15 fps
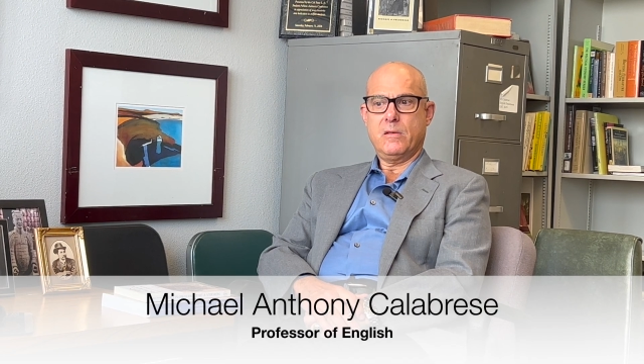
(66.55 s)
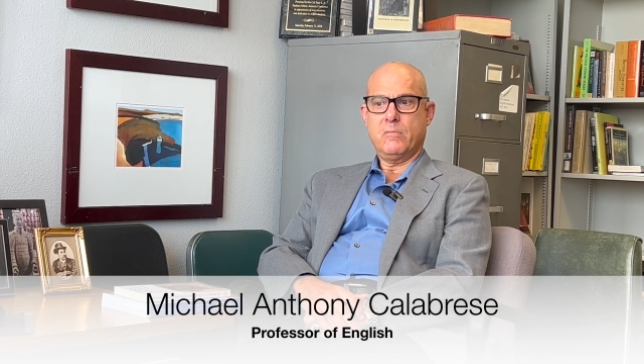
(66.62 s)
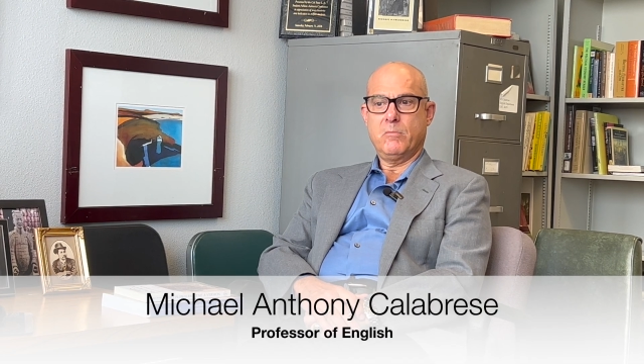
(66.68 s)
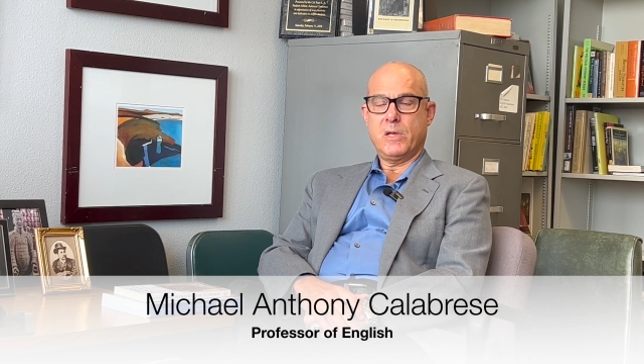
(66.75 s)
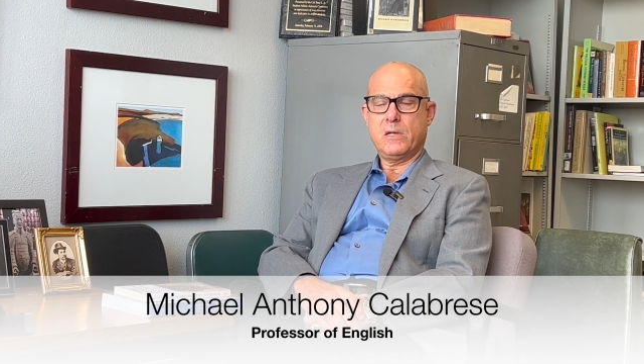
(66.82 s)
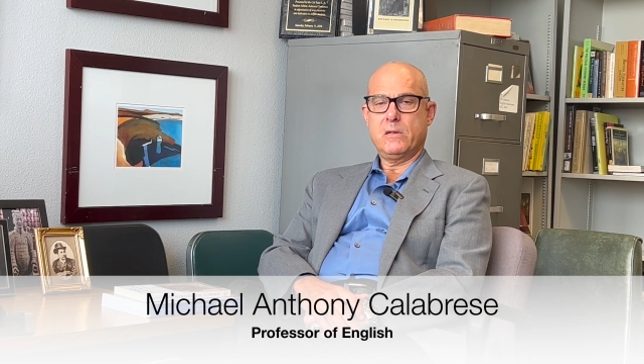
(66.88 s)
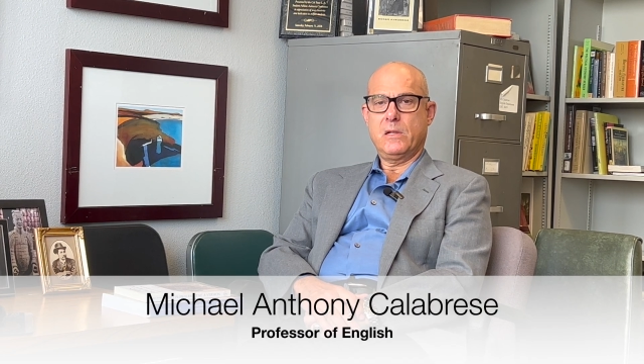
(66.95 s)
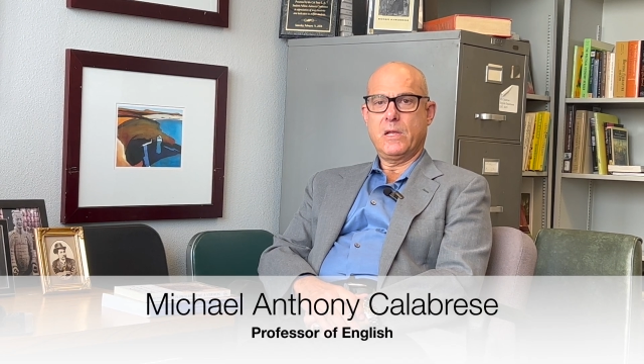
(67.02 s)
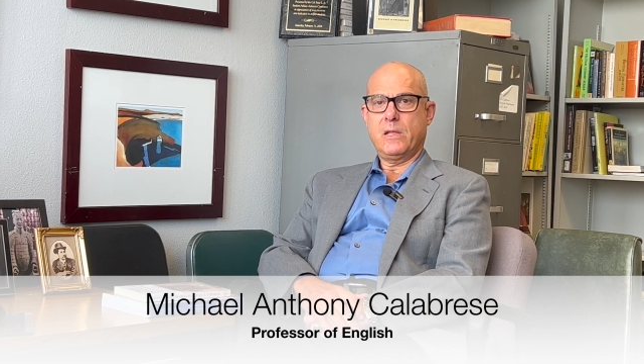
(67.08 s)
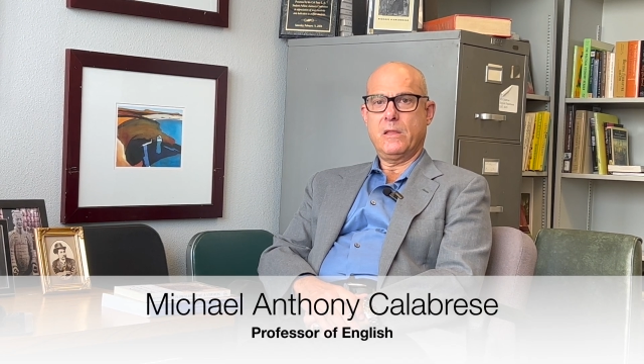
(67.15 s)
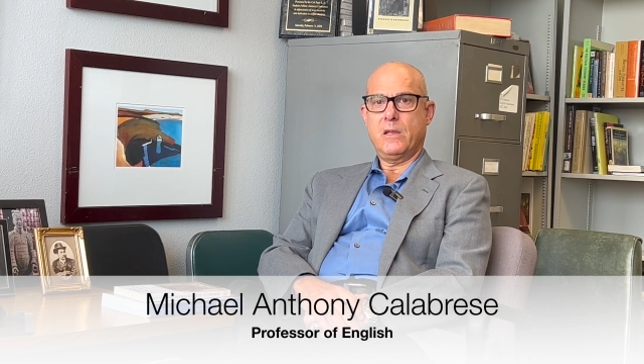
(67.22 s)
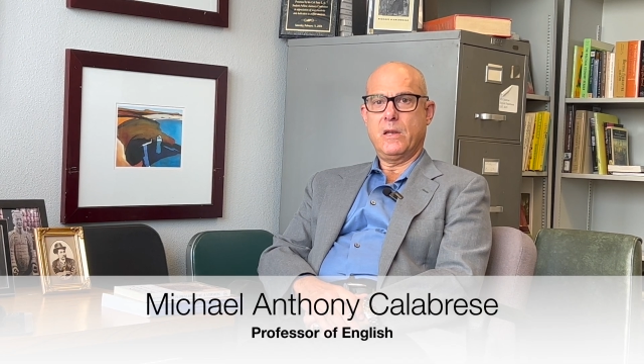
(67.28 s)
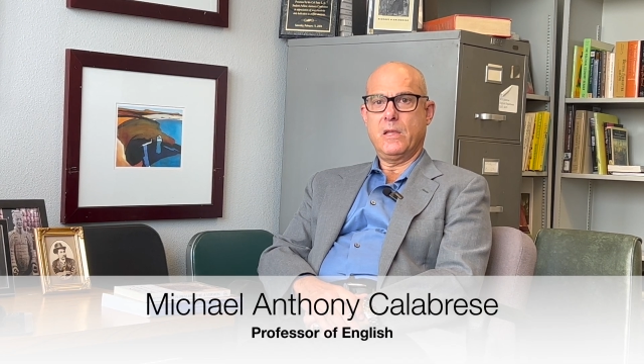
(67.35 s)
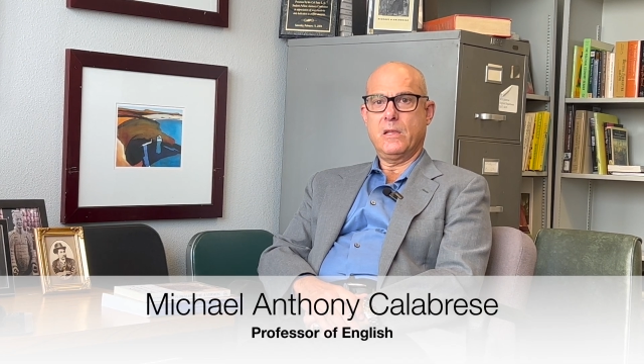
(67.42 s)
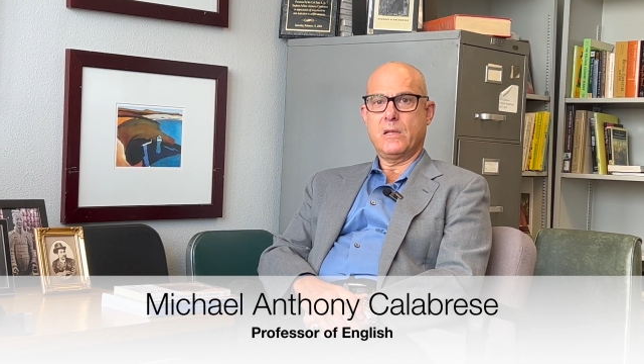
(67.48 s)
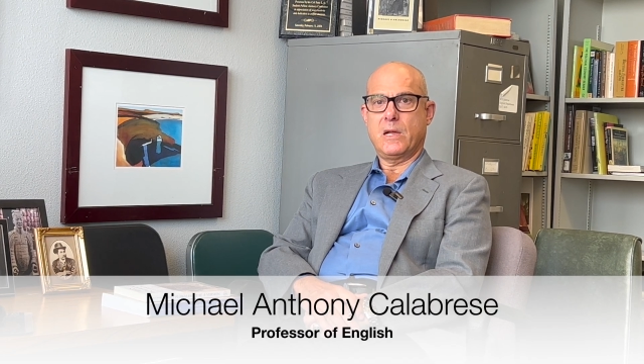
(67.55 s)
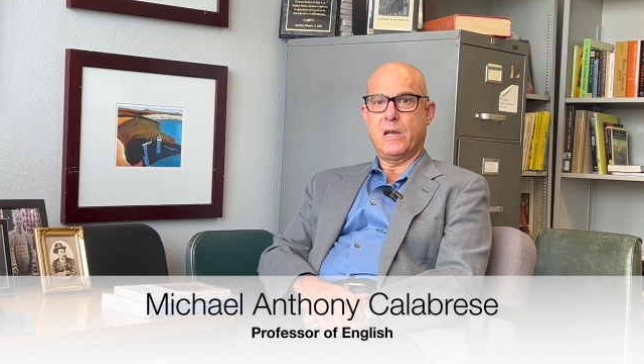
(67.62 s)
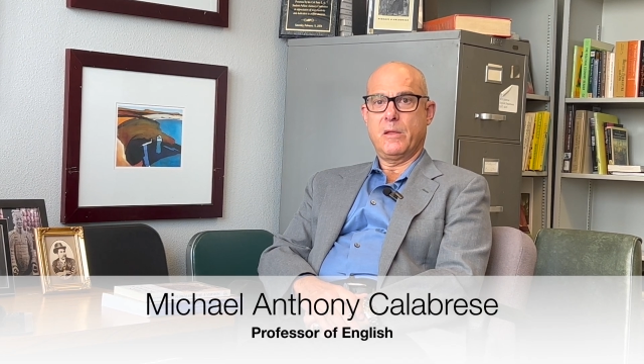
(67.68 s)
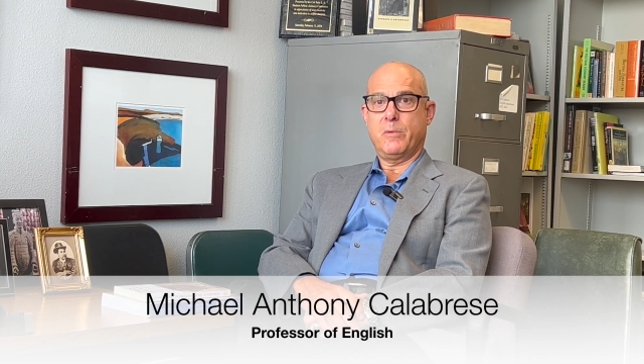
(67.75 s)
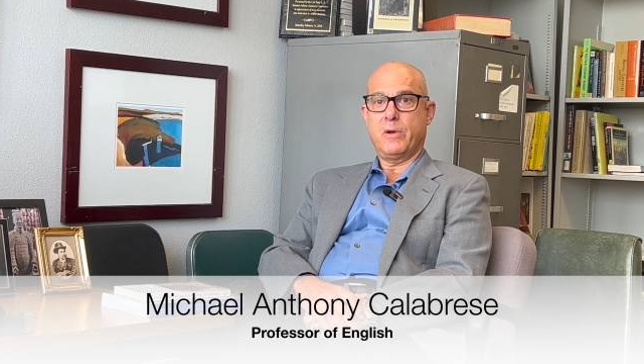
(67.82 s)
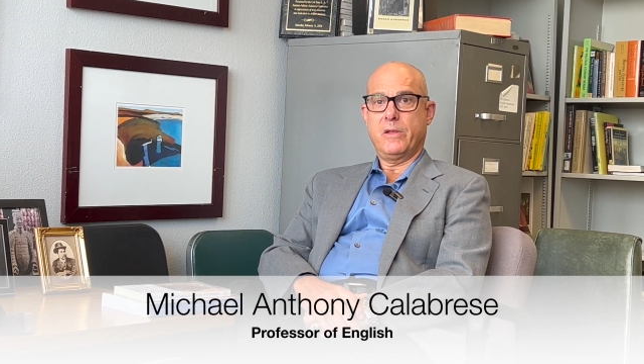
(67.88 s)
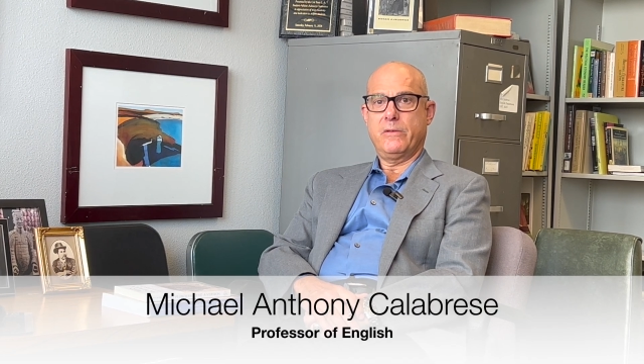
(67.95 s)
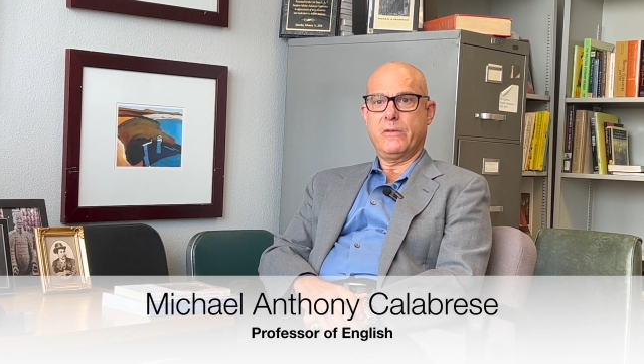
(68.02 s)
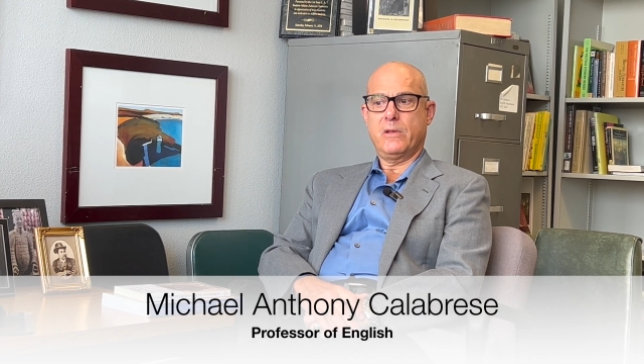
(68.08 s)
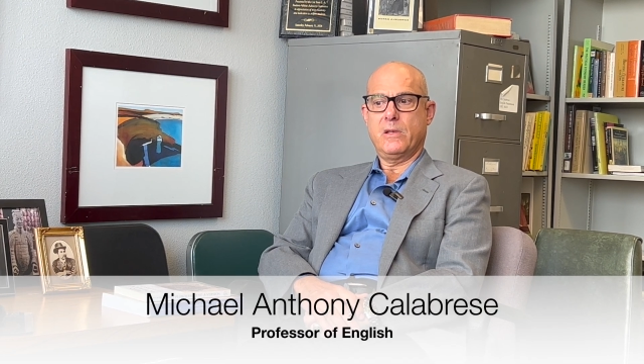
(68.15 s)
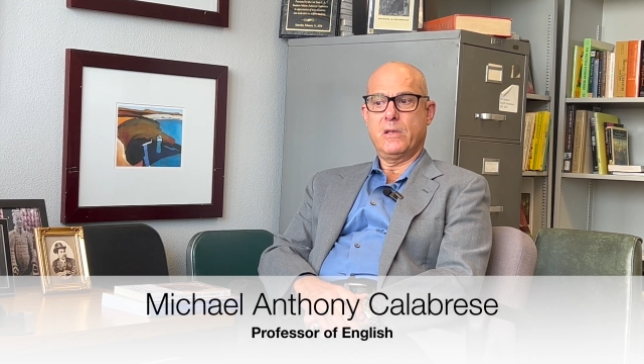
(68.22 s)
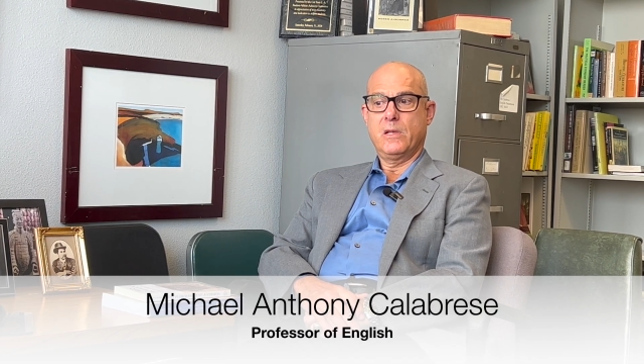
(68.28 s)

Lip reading: Michael Anthony Calabrese,